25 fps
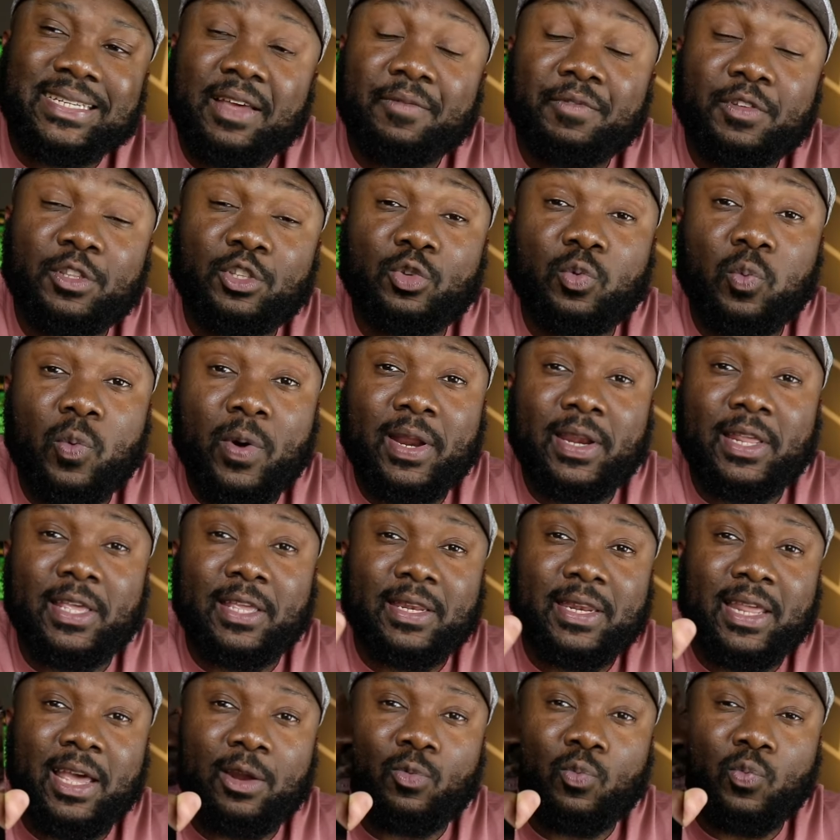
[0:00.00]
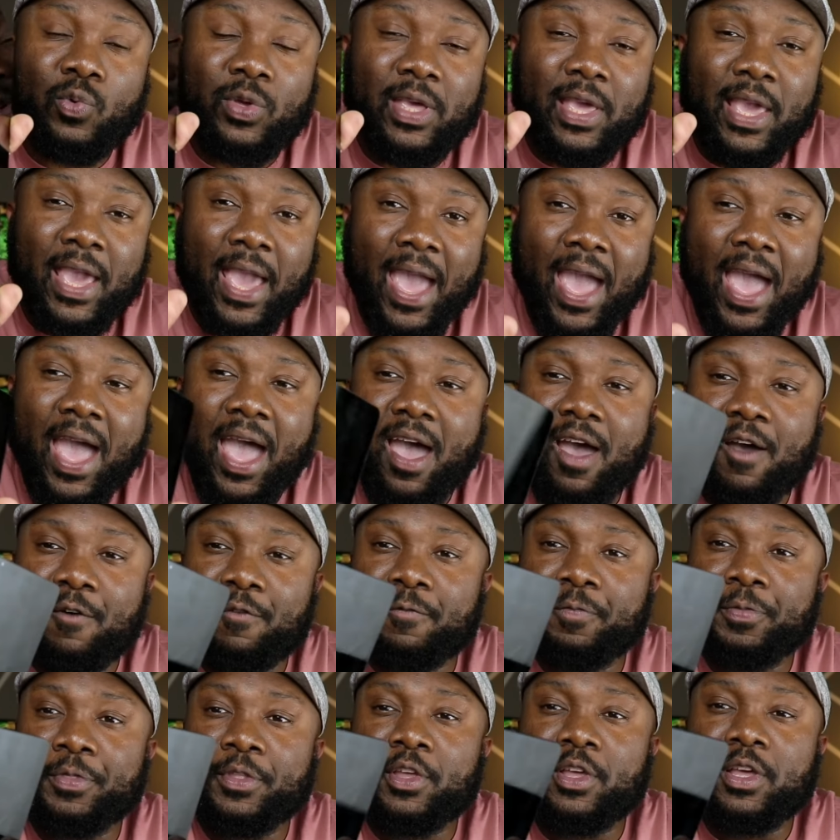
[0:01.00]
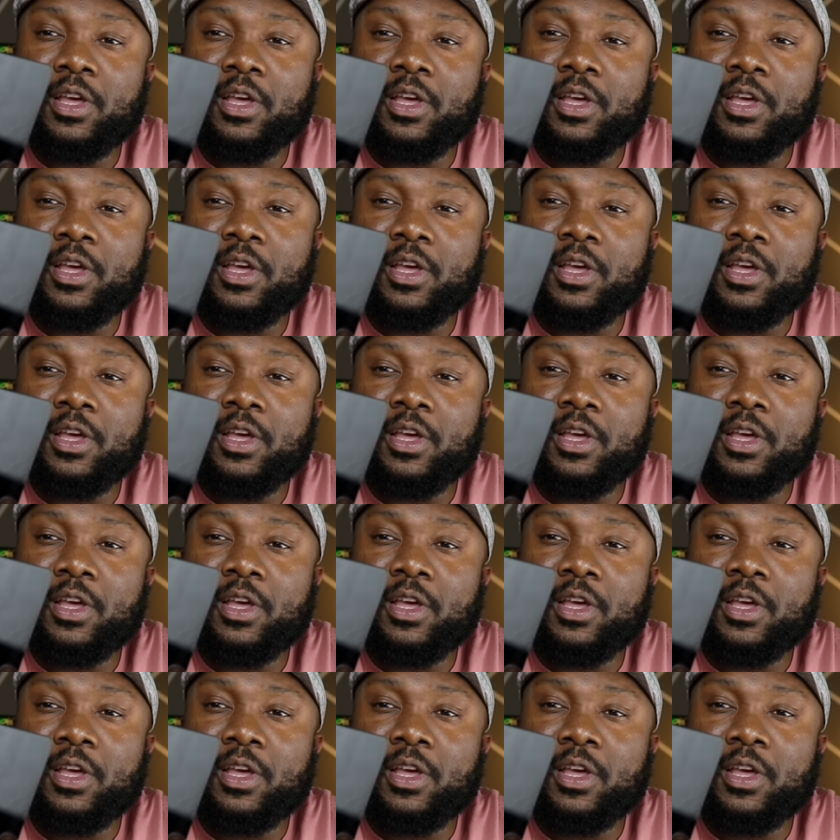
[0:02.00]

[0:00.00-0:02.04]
720 that we have